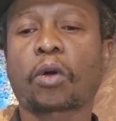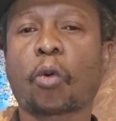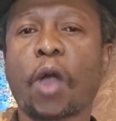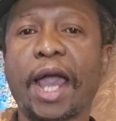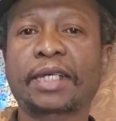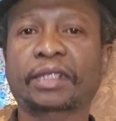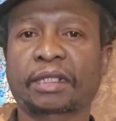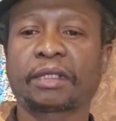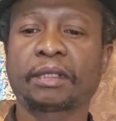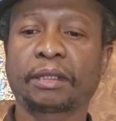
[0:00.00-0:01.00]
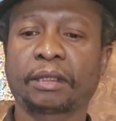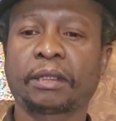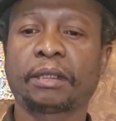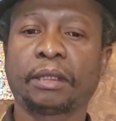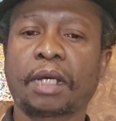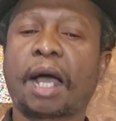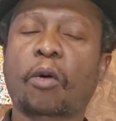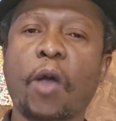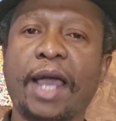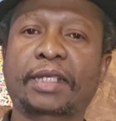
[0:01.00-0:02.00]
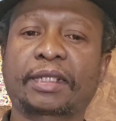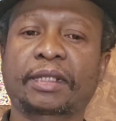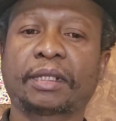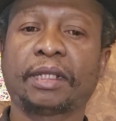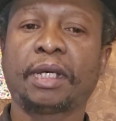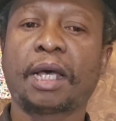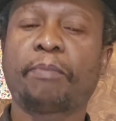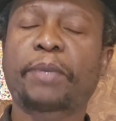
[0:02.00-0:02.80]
quarks, and